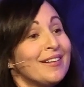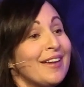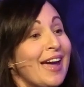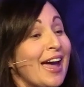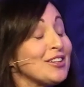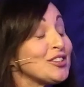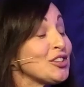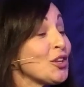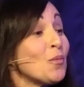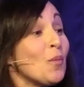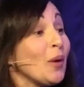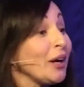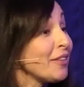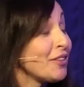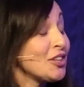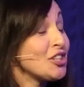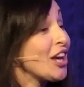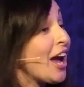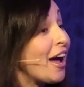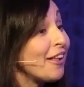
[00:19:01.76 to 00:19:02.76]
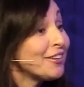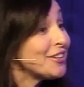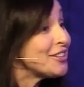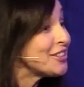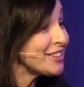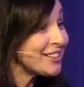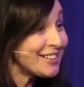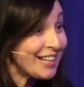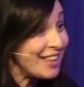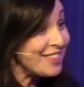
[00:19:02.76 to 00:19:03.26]
And so one of the
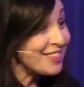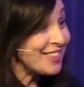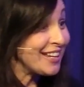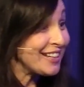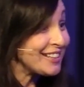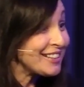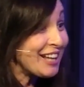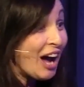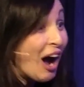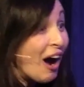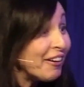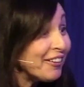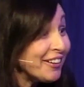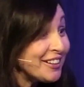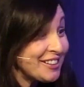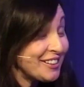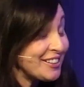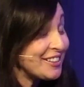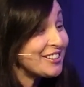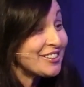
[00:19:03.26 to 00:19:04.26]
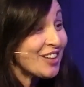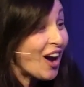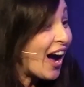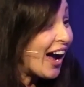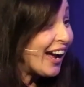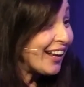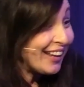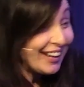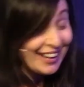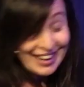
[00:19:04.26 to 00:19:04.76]
challenges in this current
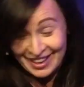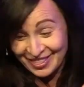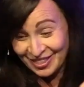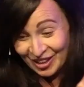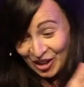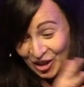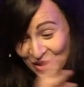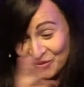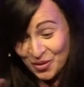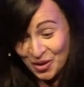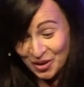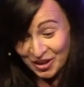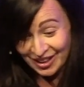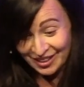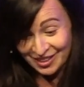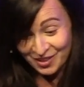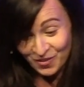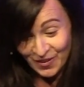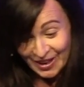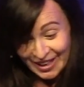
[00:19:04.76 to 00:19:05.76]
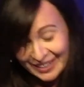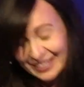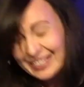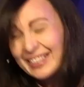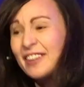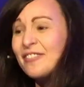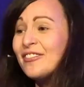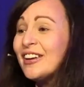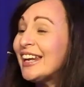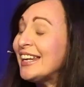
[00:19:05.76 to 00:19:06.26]
society, in the community that we can
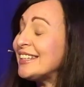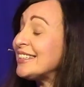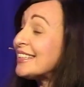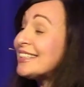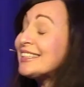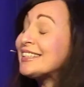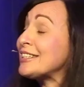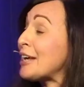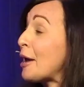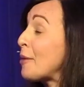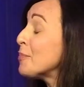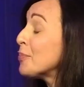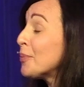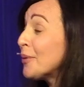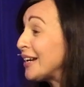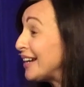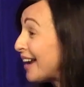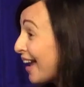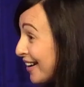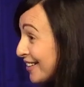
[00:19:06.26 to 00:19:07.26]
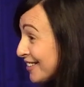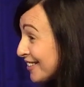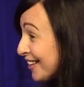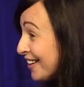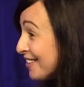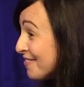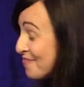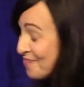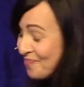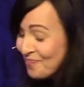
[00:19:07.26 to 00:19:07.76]
live in, is its temporary nature,
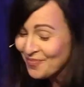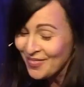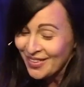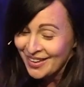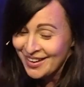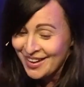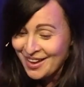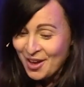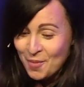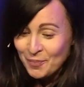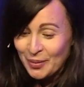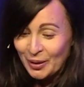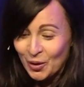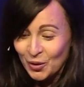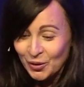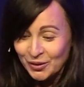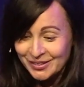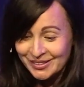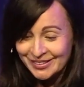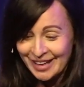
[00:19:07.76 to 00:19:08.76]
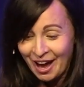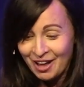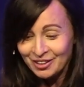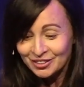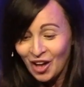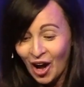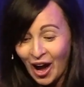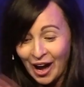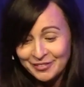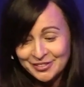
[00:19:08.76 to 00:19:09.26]
because our
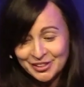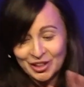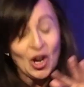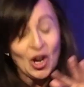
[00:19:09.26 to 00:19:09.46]
lives are